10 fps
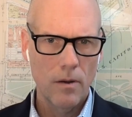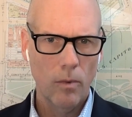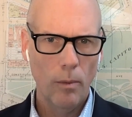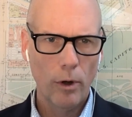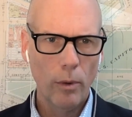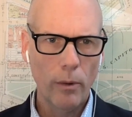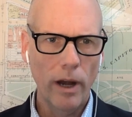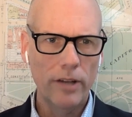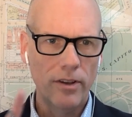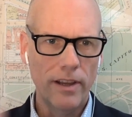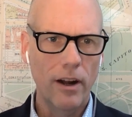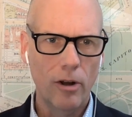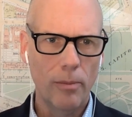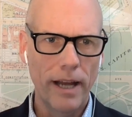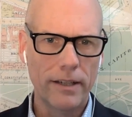One more quick question, then I'll
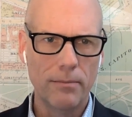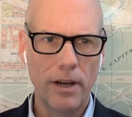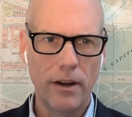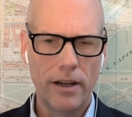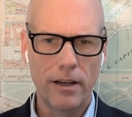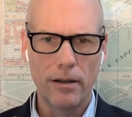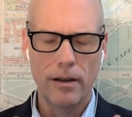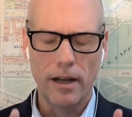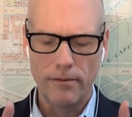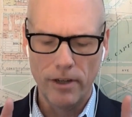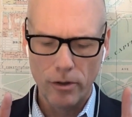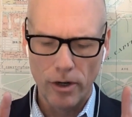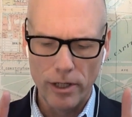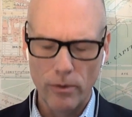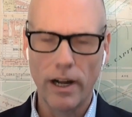go back to Mary here.
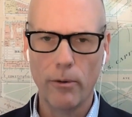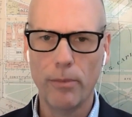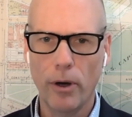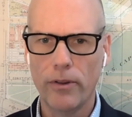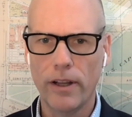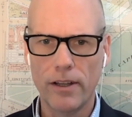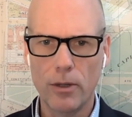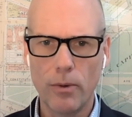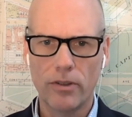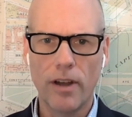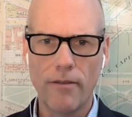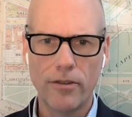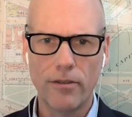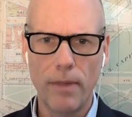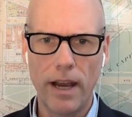Victoria, you and I were both at the U.S.
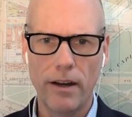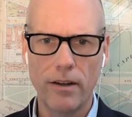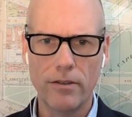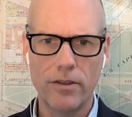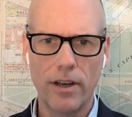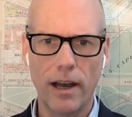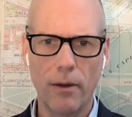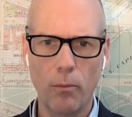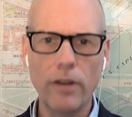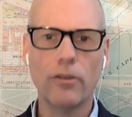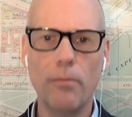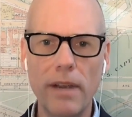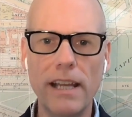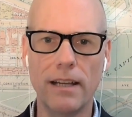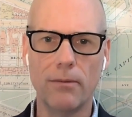Conference of Mayors winter
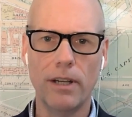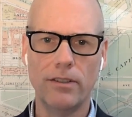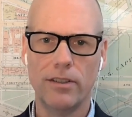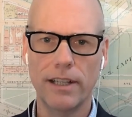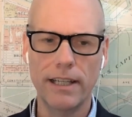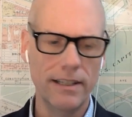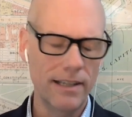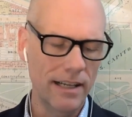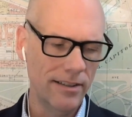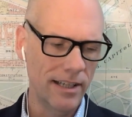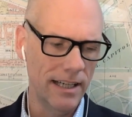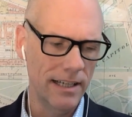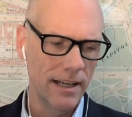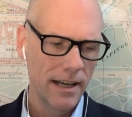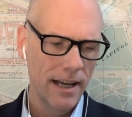meeting recently in
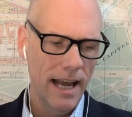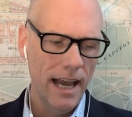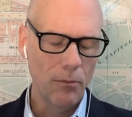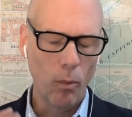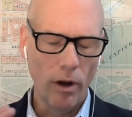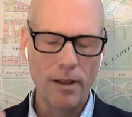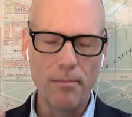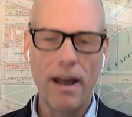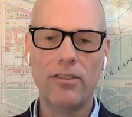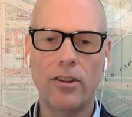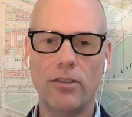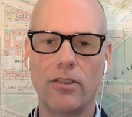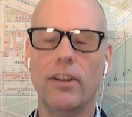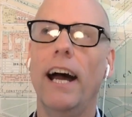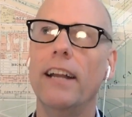D.C., and one of the
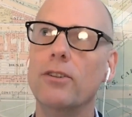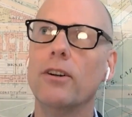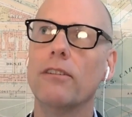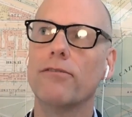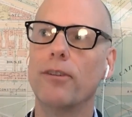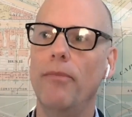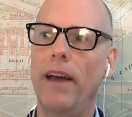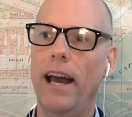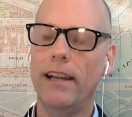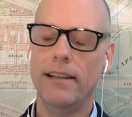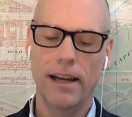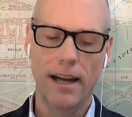messages I took from that